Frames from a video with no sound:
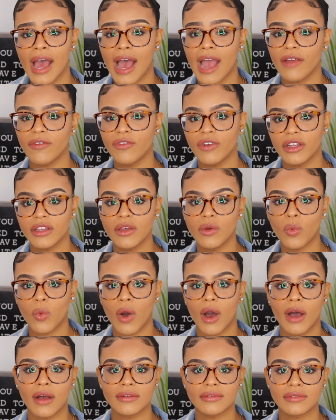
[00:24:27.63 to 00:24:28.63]
I really
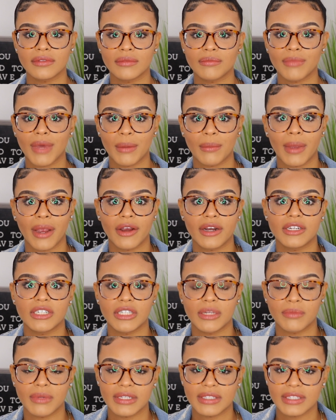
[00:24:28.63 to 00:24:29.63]
want my marriage
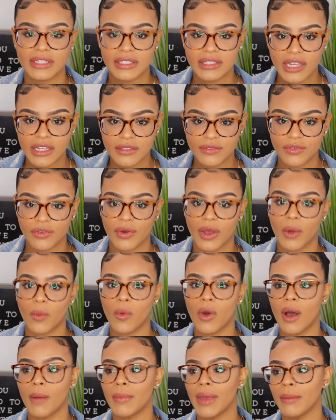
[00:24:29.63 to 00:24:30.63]
to be successful. I
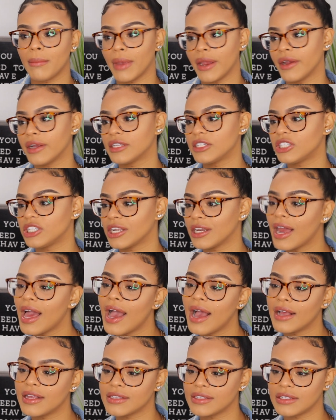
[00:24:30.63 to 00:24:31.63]
want my marriage to
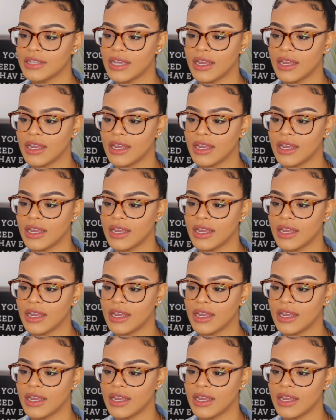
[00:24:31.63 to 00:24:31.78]
last.